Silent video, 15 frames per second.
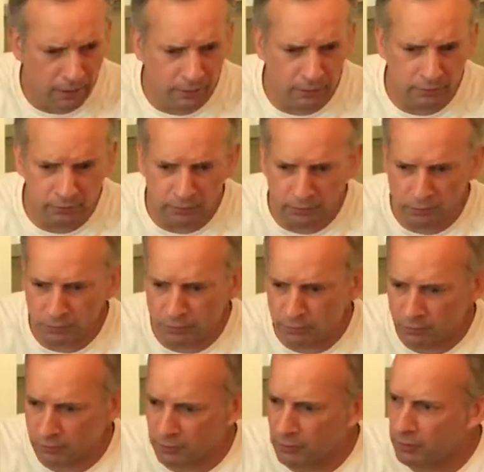
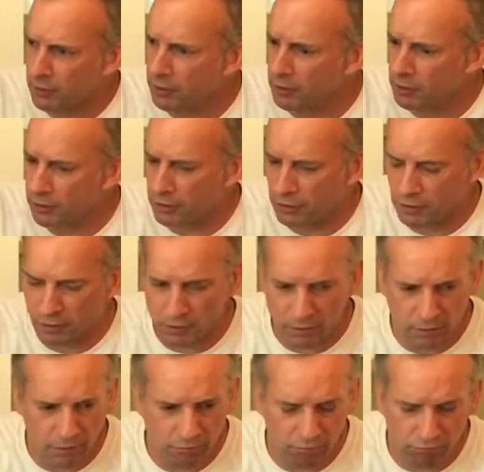
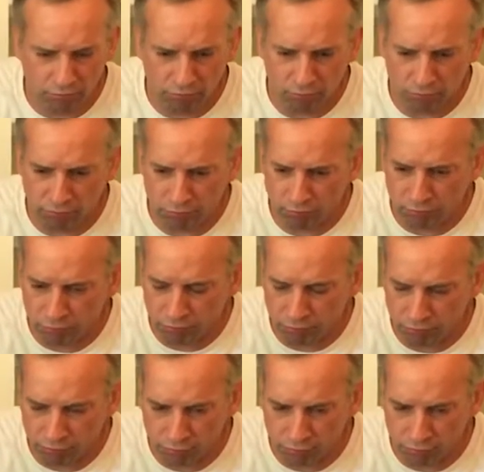(not speaking)